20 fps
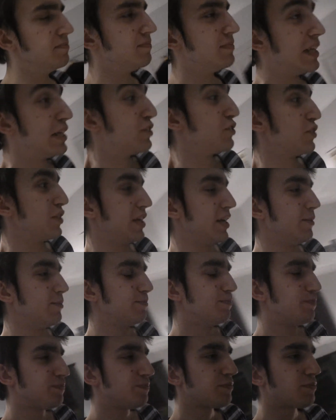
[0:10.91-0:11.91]
Literally,
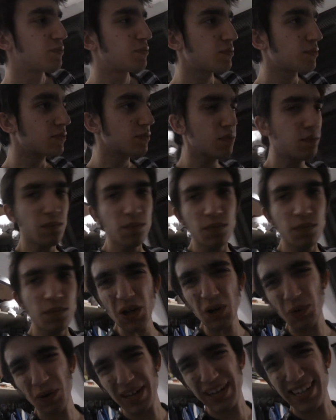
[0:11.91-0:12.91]

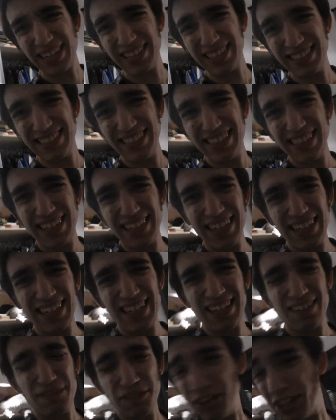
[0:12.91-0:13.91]
went in
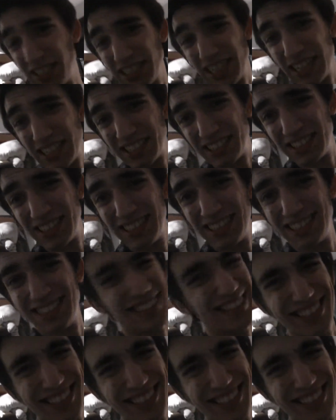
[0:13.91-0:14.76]
first lesson.